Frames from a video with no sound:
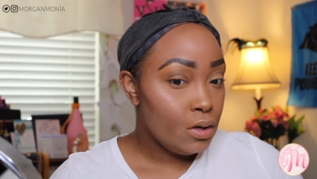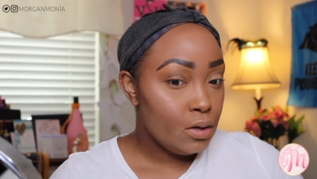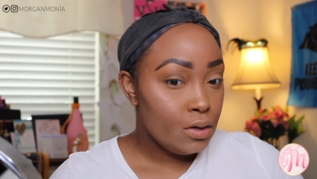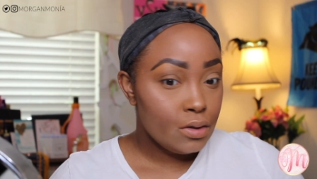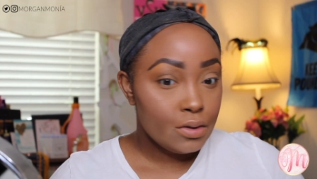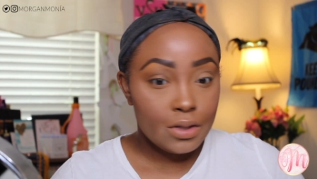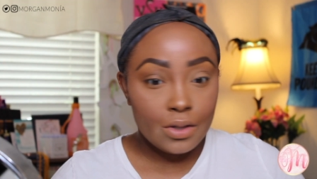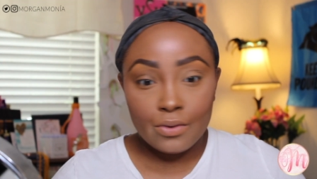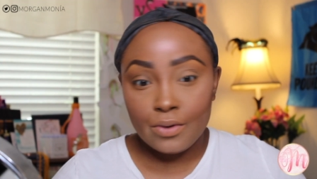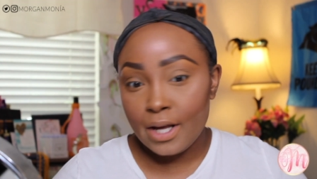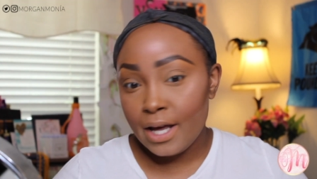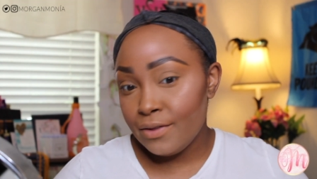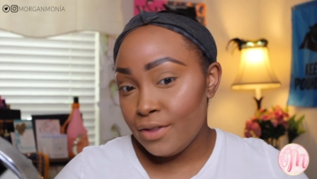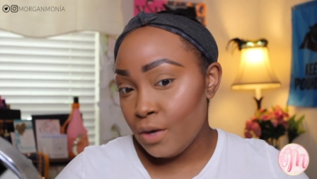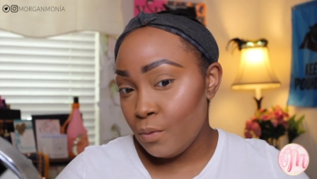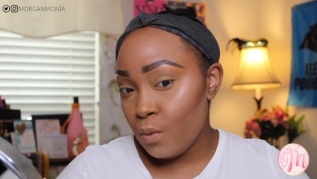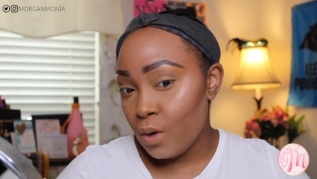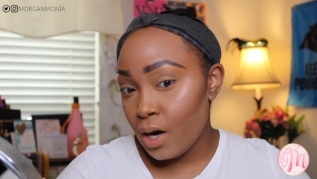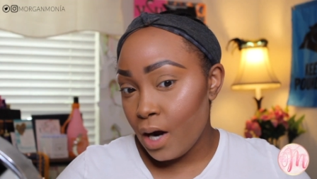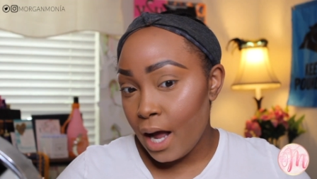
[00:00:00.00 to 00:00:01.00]
So now
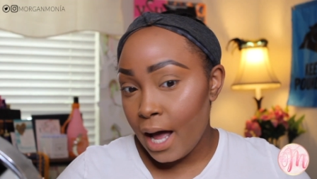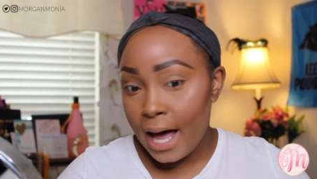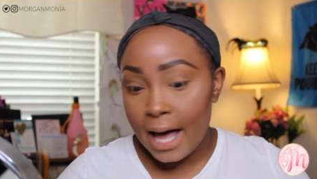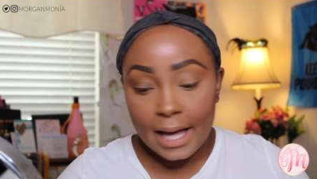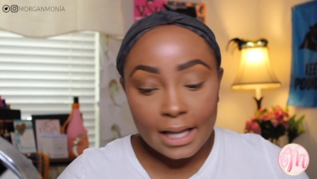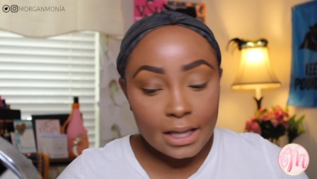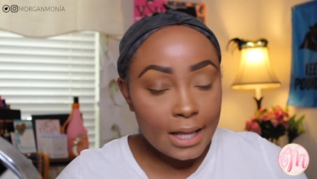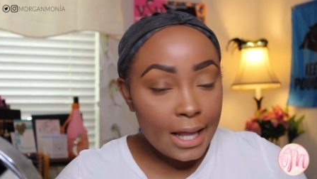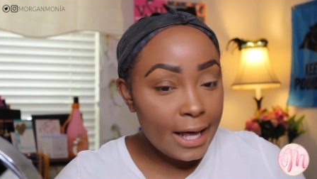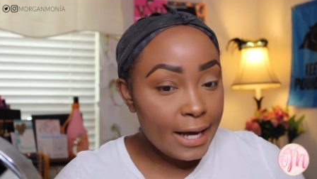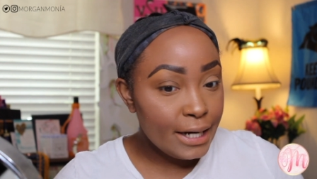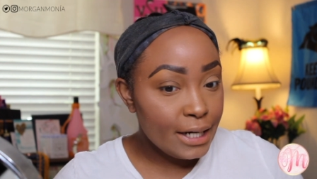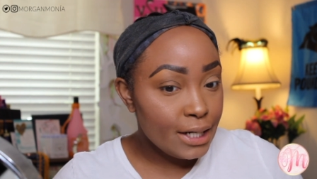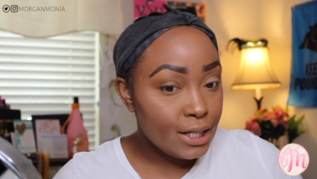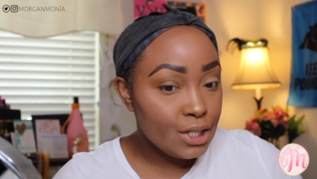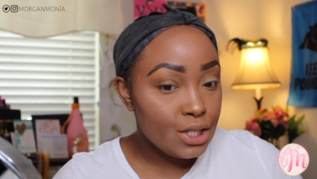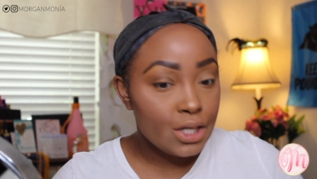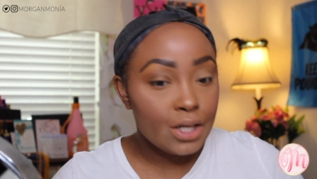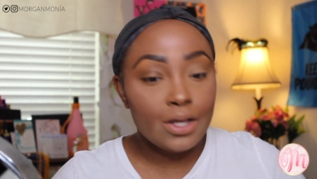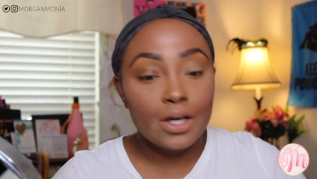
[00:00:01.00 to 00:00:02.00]
that we're
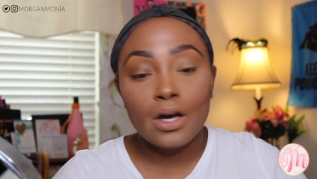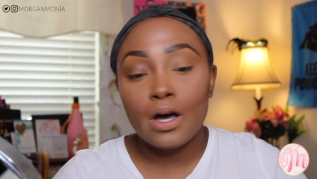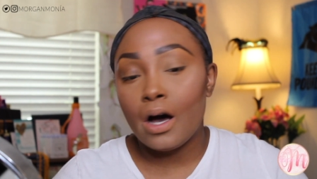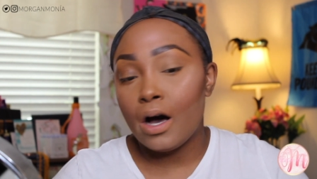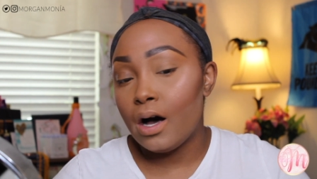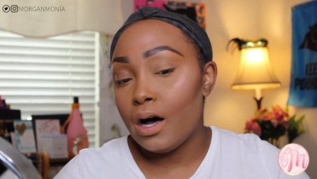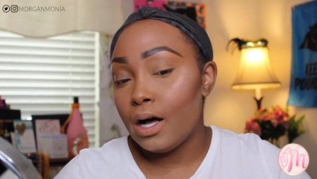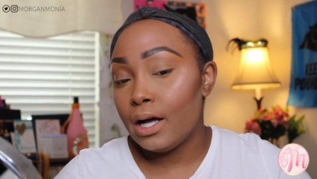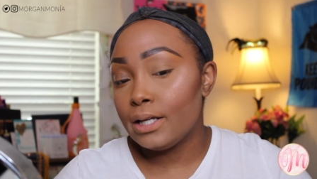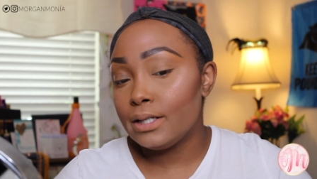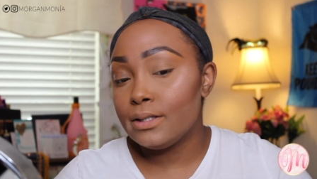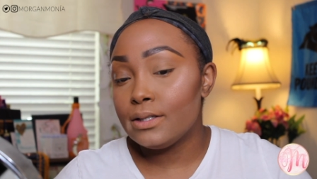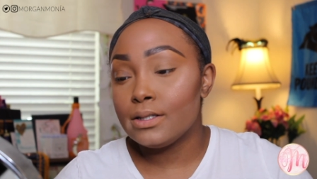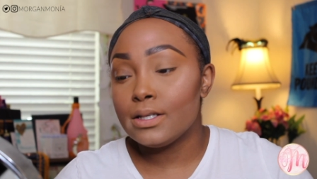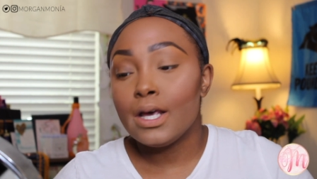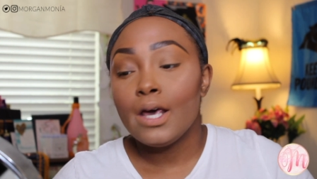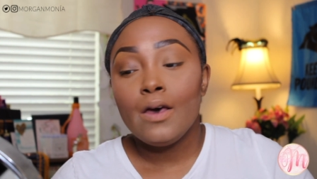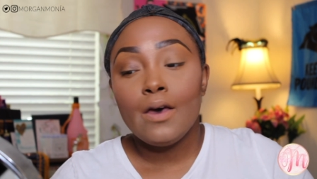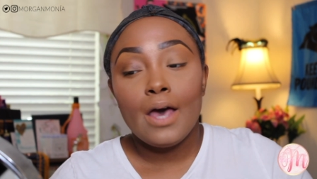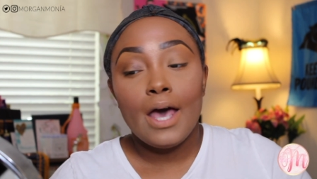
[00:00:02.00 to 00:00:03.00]
highlighted to the
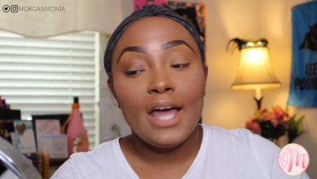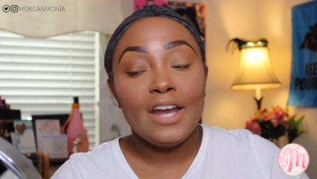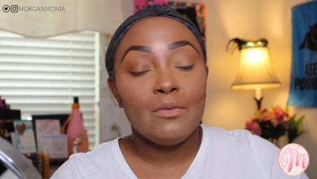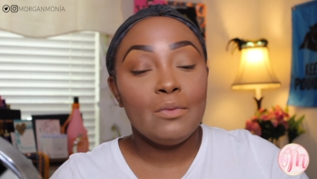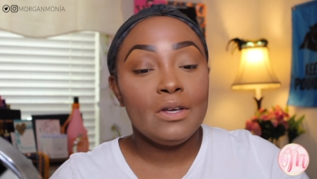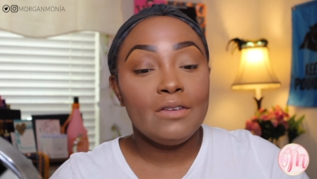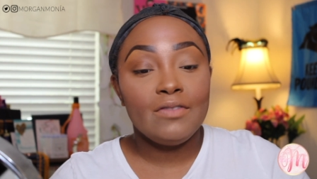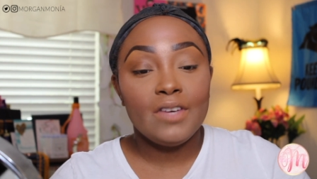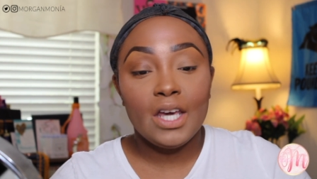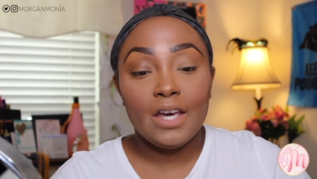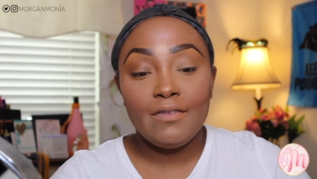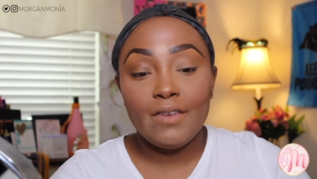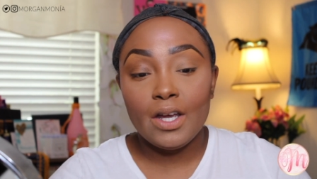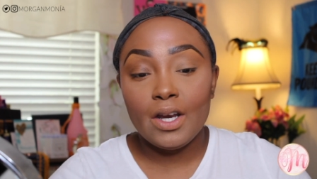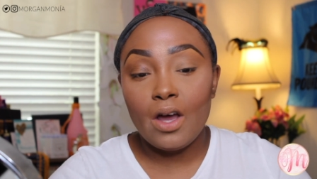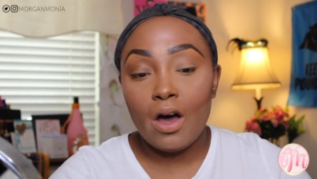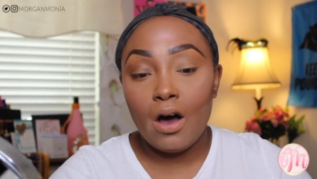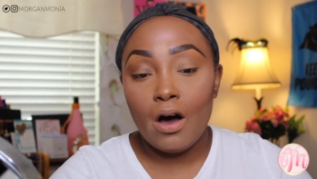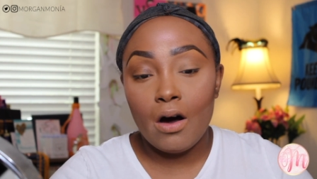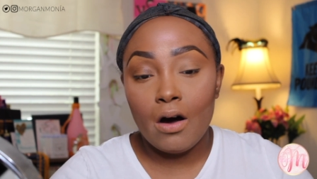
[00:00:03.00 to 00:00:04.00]
gods and we've
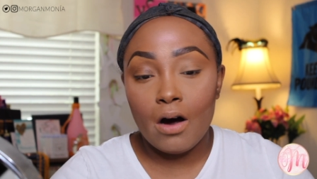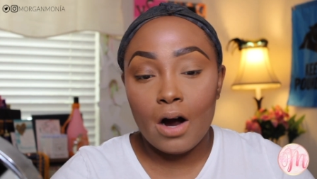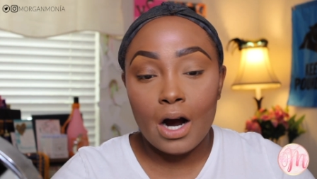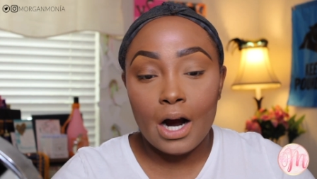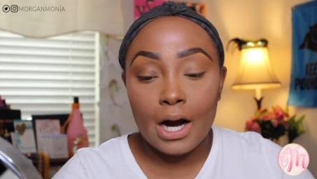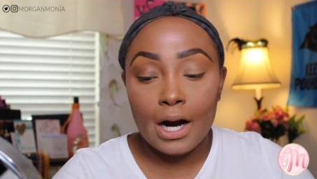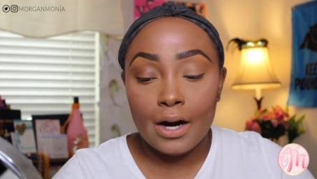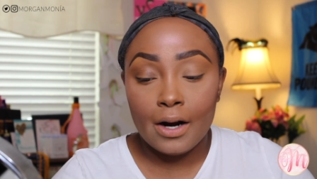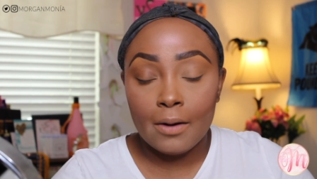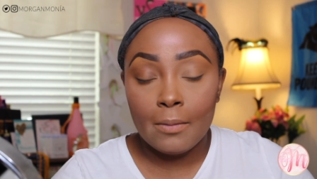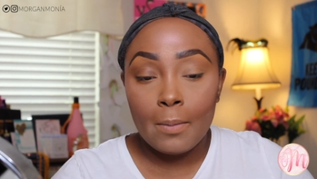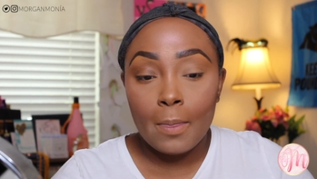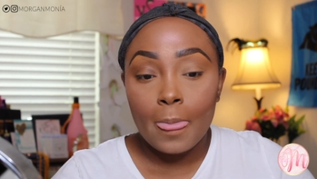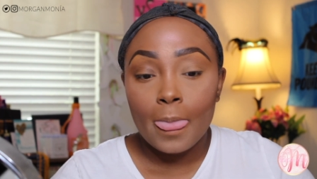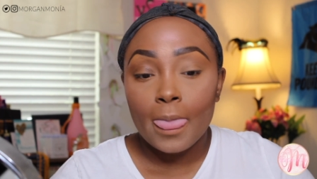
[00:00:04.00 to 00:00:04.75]
given our